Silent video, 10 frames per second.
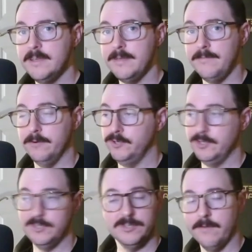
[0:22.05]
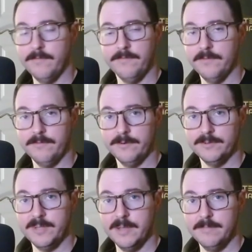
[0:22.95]
If you're just discovering for the
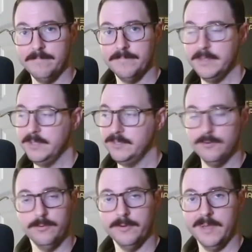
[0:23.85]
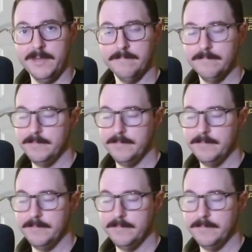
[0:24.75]
first time, it's a cool game.